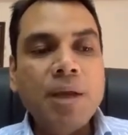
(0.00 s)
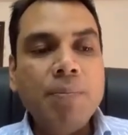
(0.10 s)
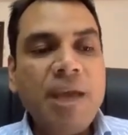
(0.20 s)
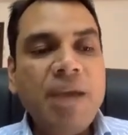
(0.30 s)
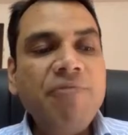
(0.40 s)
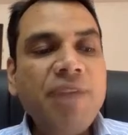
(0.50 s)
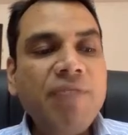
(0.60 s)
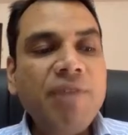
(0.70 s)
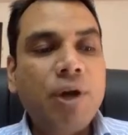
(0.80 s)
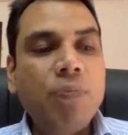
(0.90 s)
may
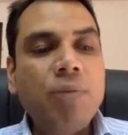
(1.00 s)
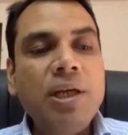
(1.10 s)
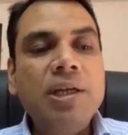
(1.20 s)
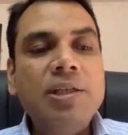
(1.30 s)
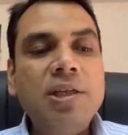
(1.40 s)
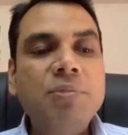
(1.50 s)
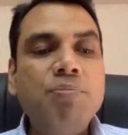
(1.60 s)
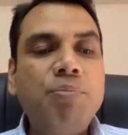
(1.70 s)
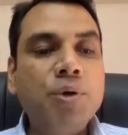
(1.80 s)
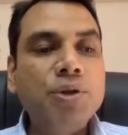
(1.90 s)
waive an obligation
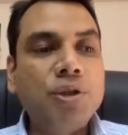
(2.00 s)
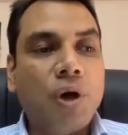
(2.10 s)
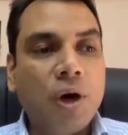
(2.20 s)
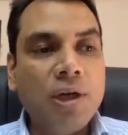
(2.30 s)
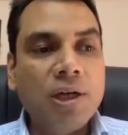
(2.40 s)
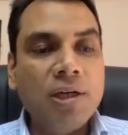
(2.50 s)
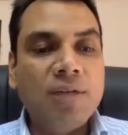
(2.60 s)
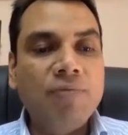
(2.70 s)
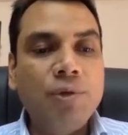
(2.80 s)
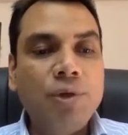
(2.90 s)
imposed on a
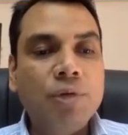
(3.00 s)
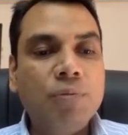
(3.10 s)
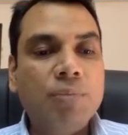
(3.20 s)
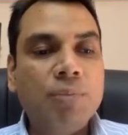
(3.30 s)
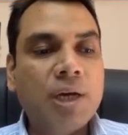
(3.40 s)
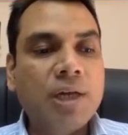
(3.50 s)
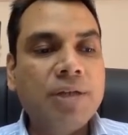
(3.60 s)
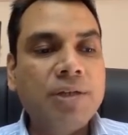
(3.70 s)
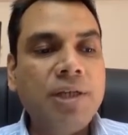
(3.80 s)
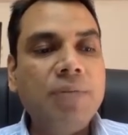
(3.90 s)
WTO member
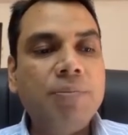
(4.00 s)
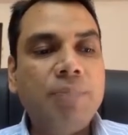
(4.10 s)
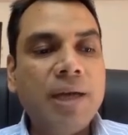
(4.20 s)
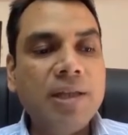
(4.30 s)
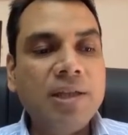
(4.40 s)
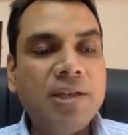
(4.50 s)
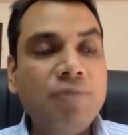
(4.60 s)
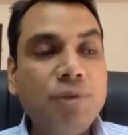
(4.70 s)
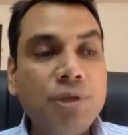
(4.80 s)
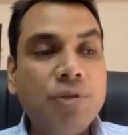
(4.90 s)
country by the
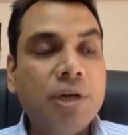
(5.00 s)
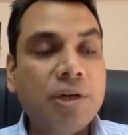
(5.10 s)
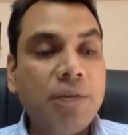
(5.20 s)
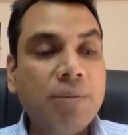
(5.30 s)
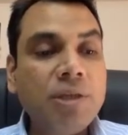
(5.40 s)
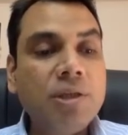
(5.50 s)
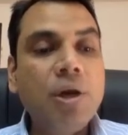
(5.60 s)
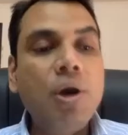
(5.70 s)
WTO agreement